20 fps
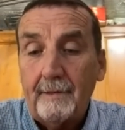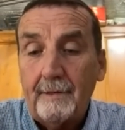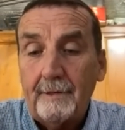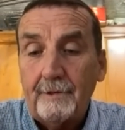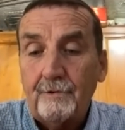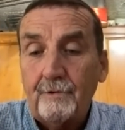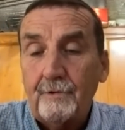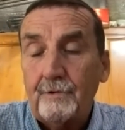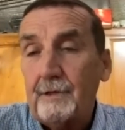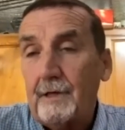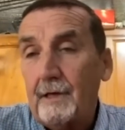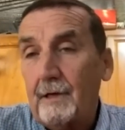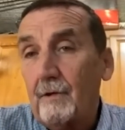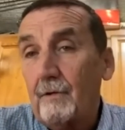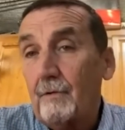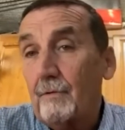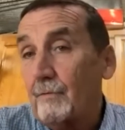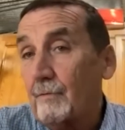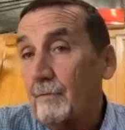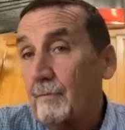History
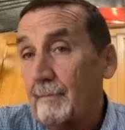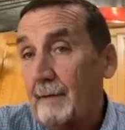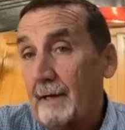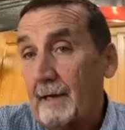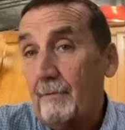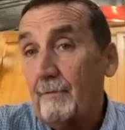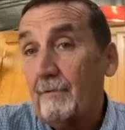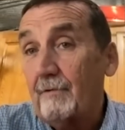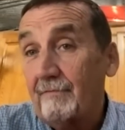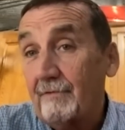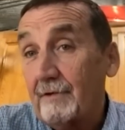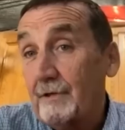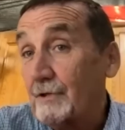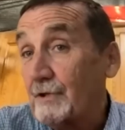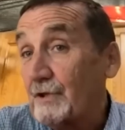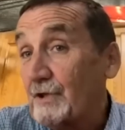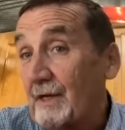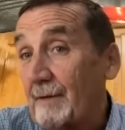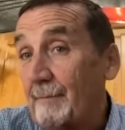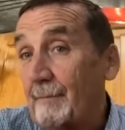Channel might reveal
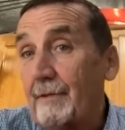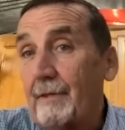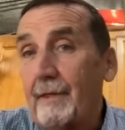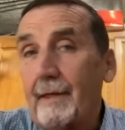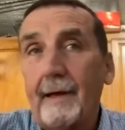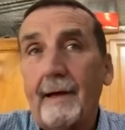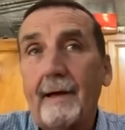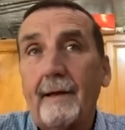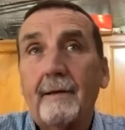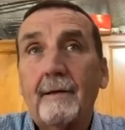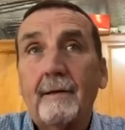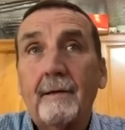some of that,